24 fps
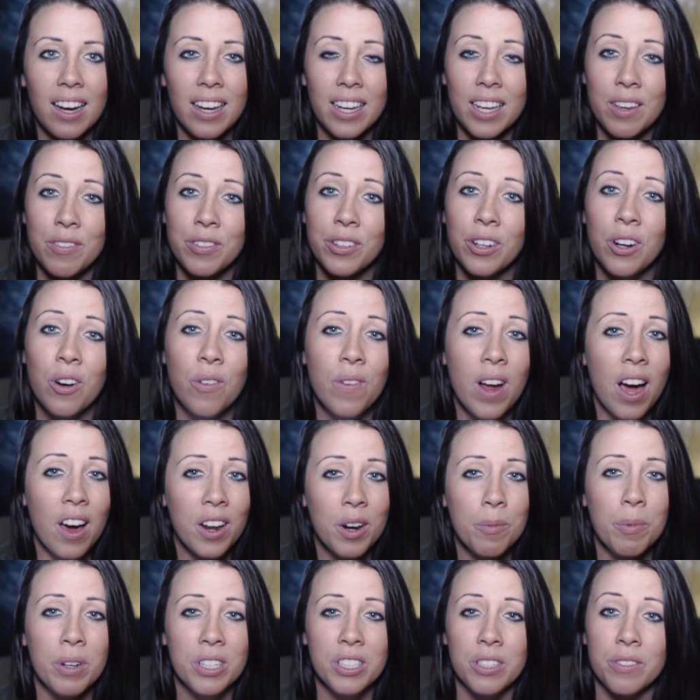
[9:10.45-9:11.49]
If you're around
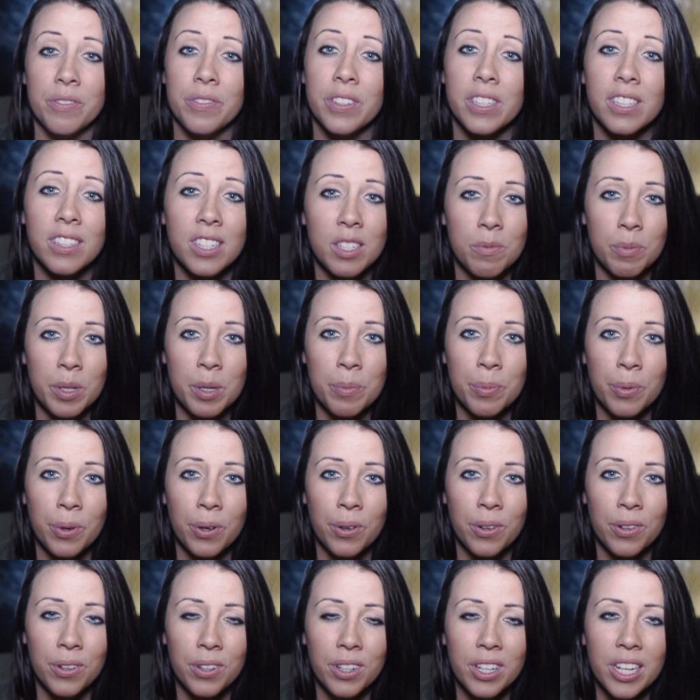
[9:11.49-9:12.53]
a bunch of fearless
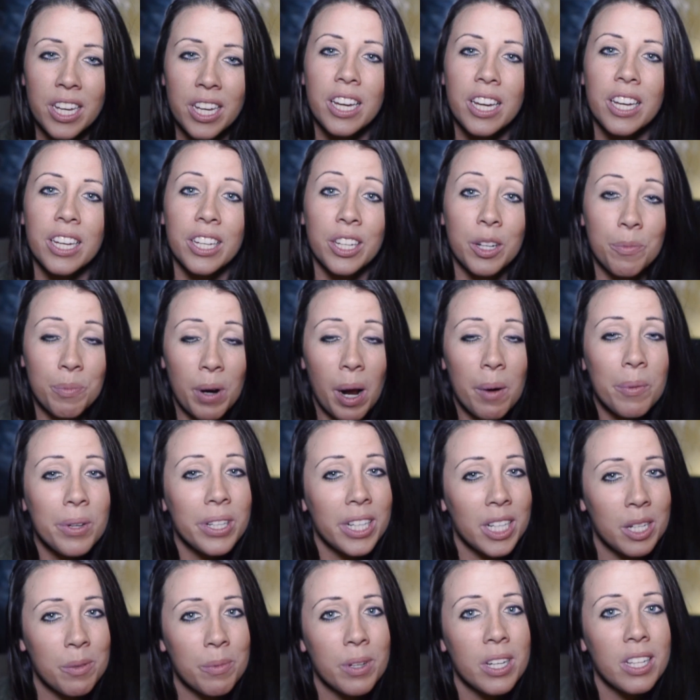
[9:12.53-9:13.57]
people, you're probably
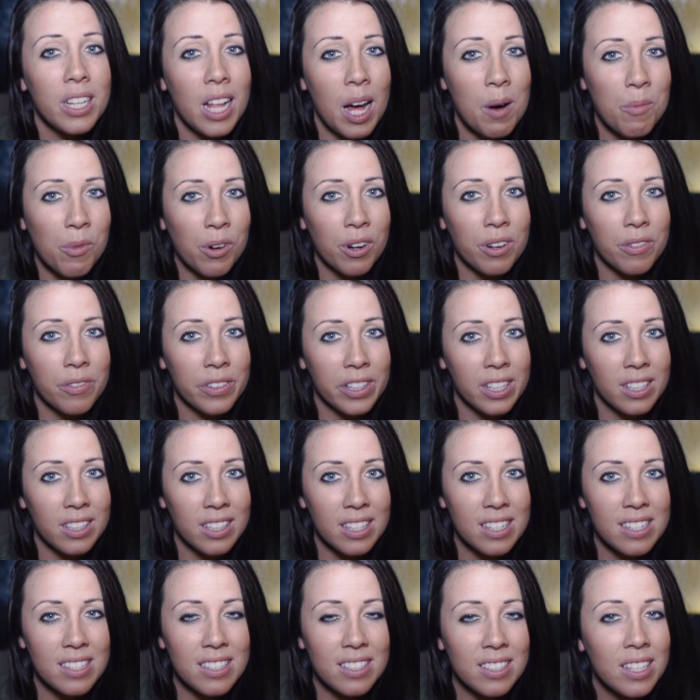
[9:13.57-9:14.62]
going to be a lot more
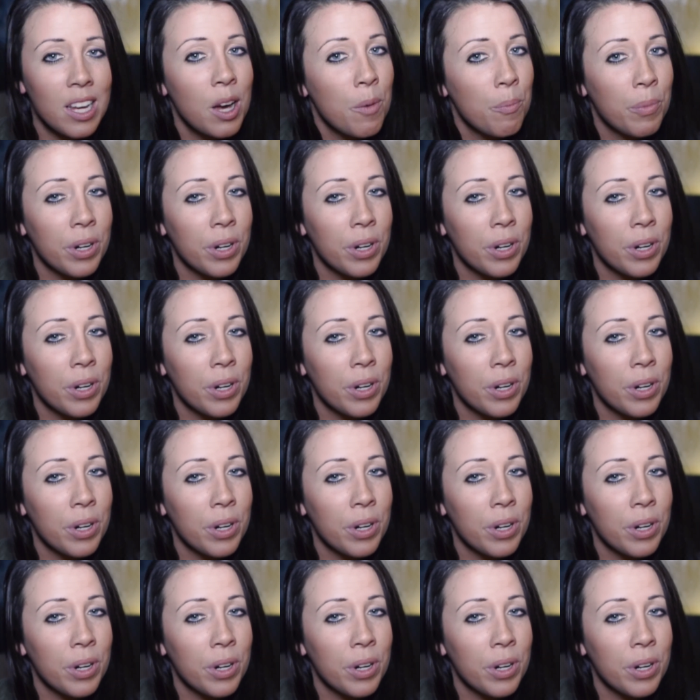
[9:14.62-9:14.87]
fearless.